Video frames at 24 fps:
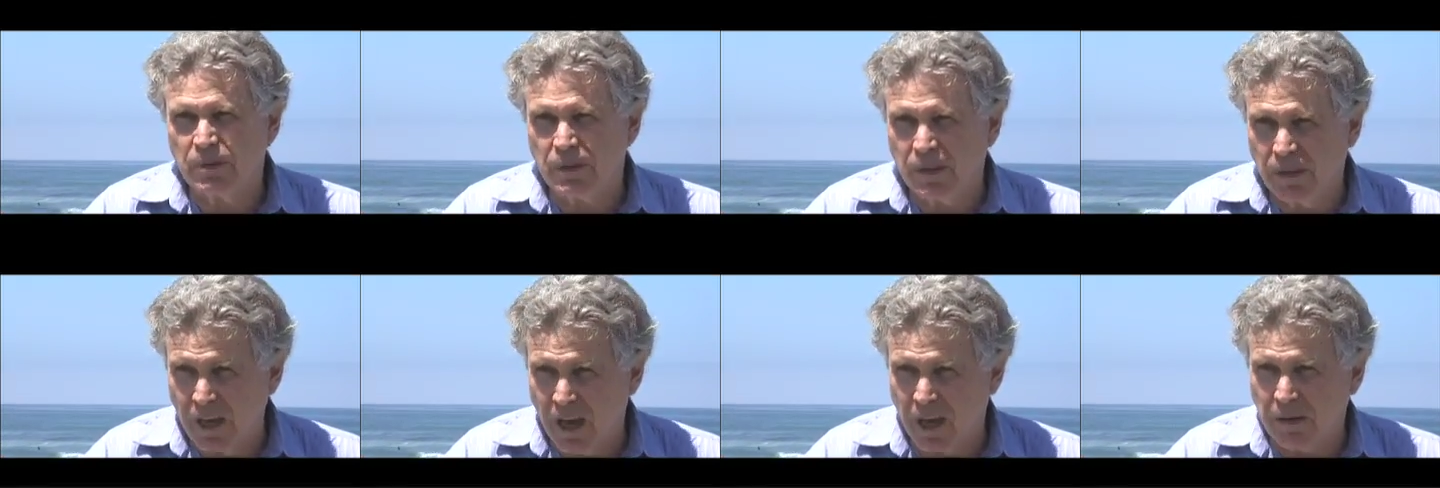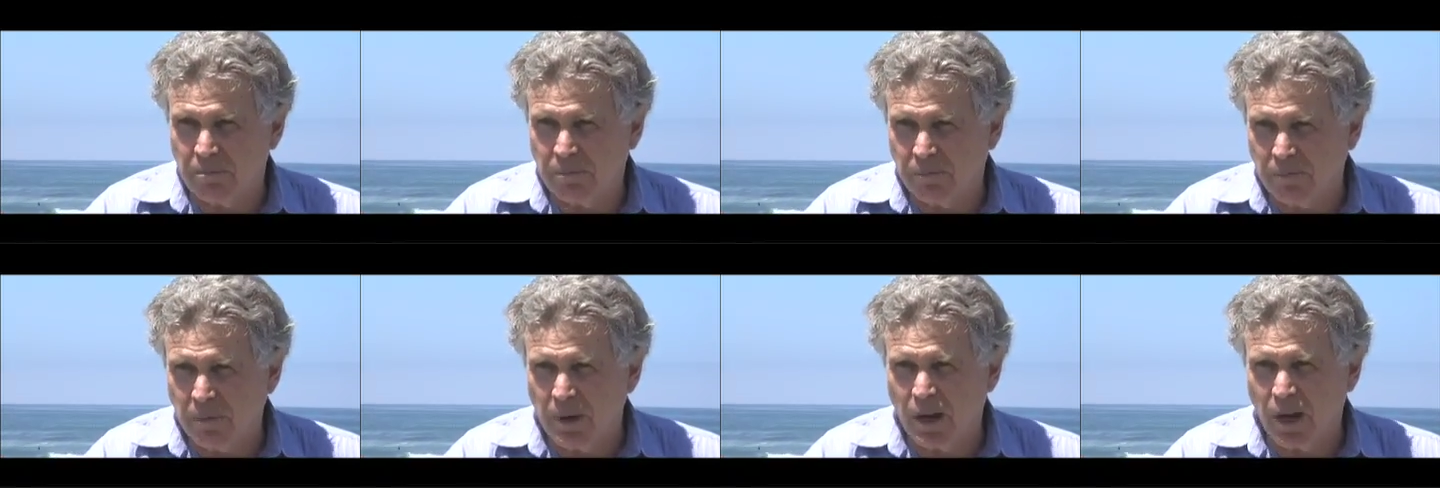that
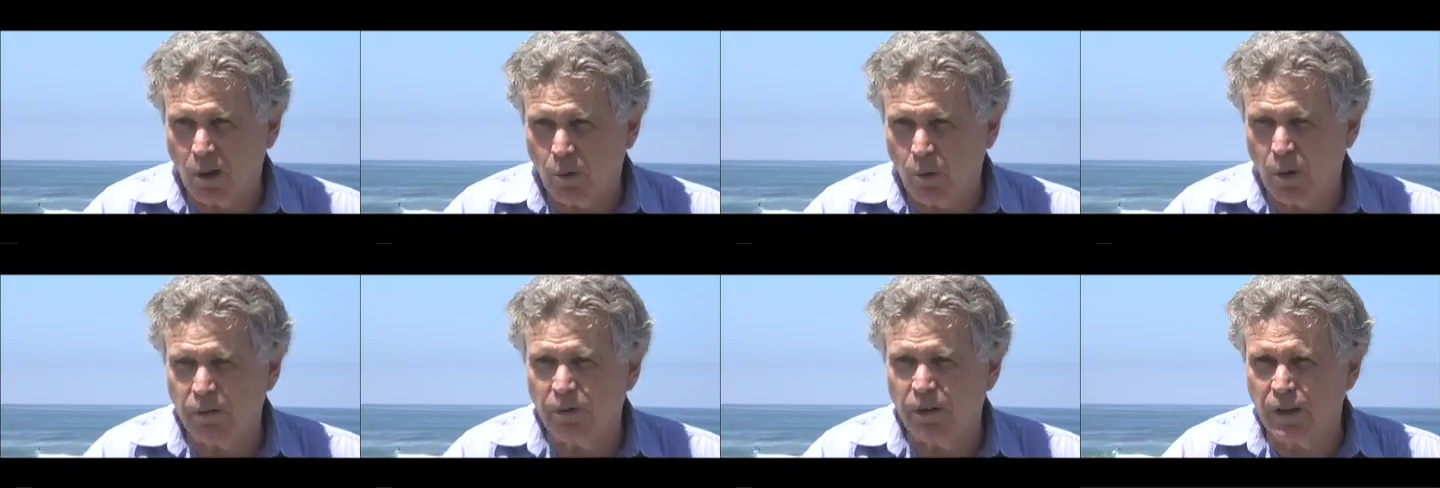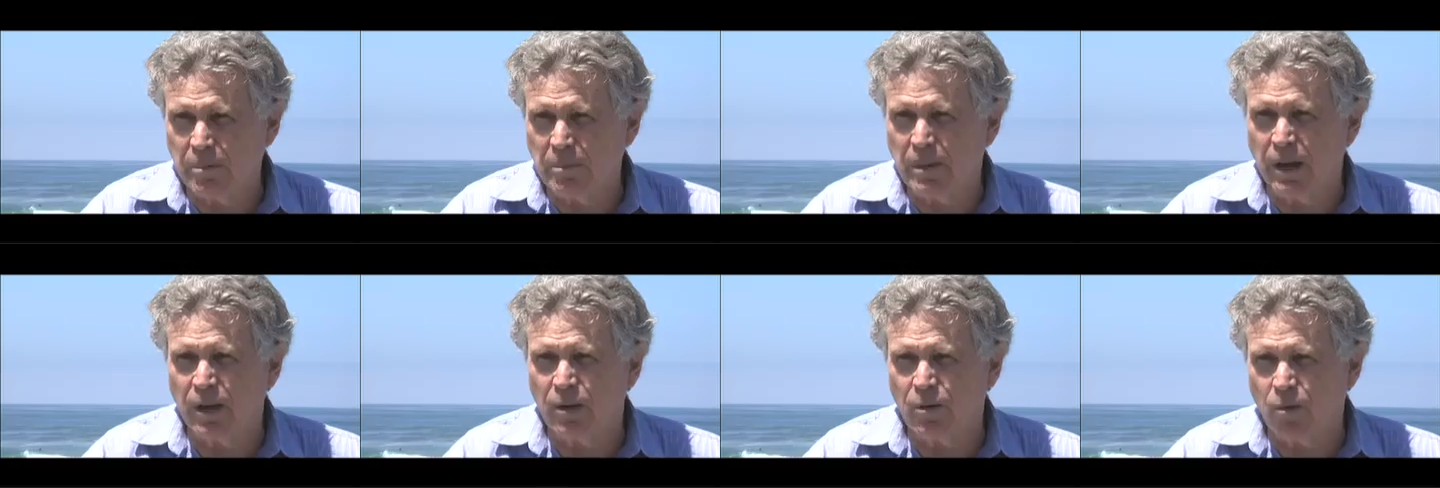equivalent
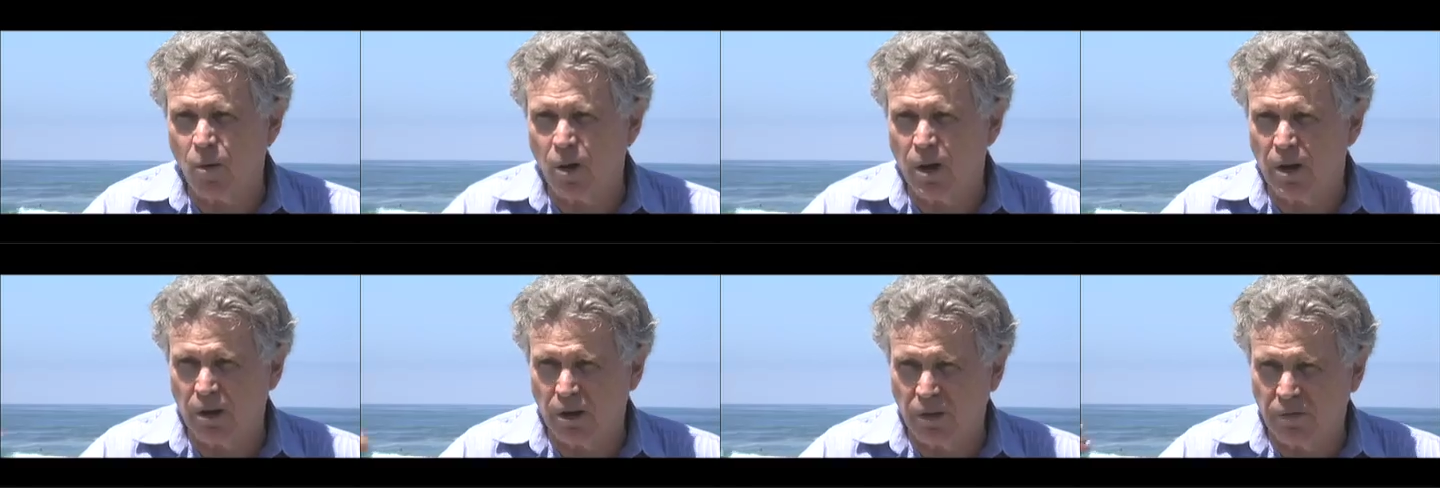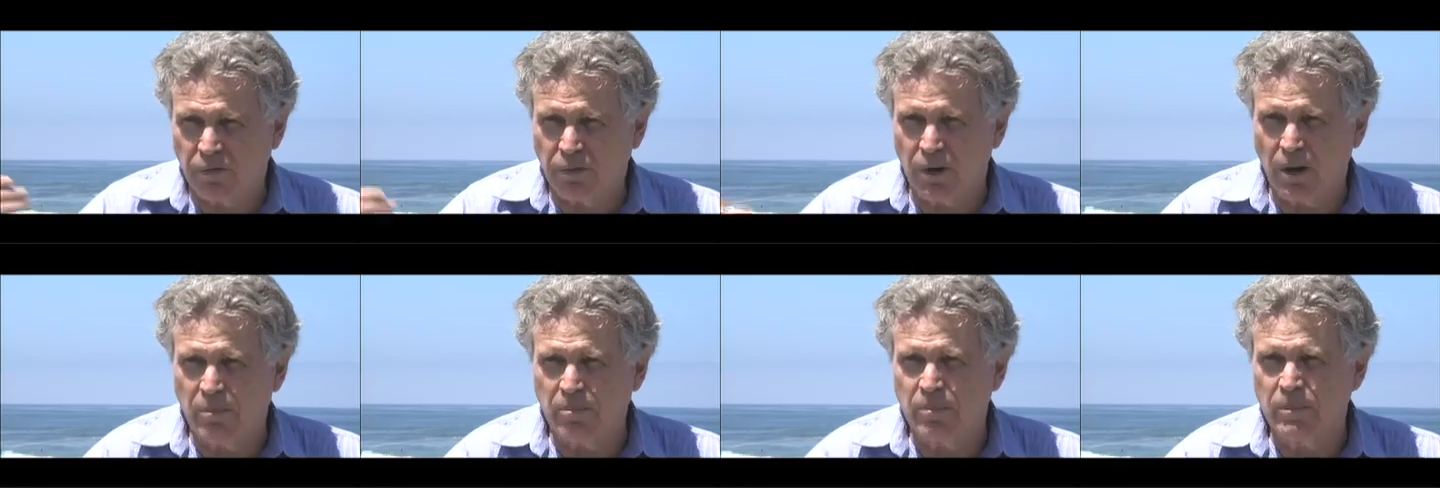amount of water
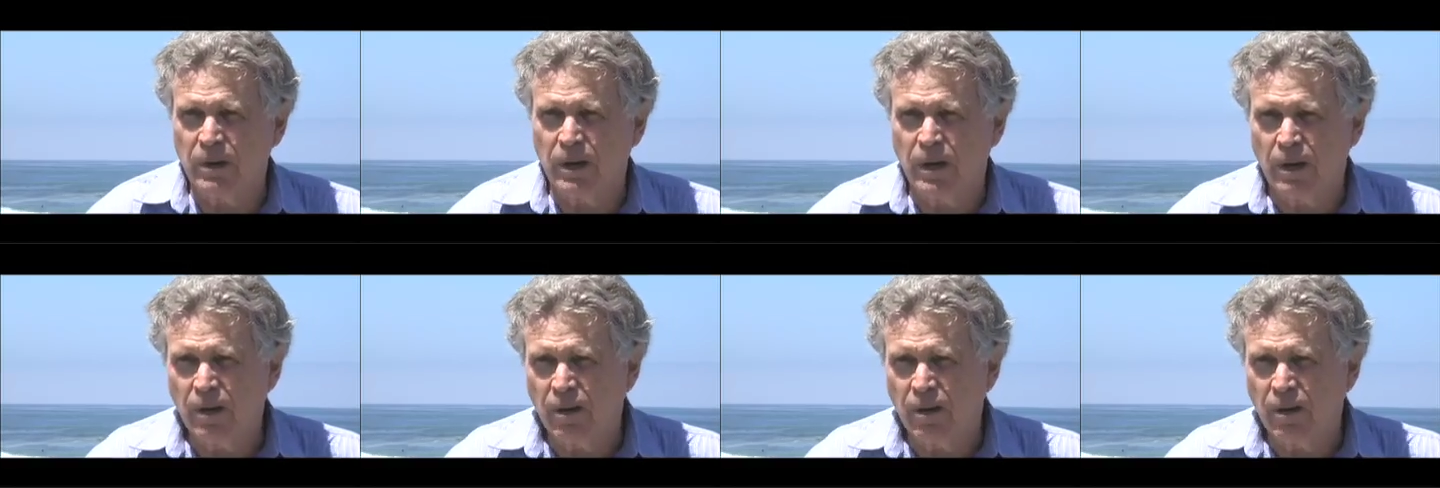from,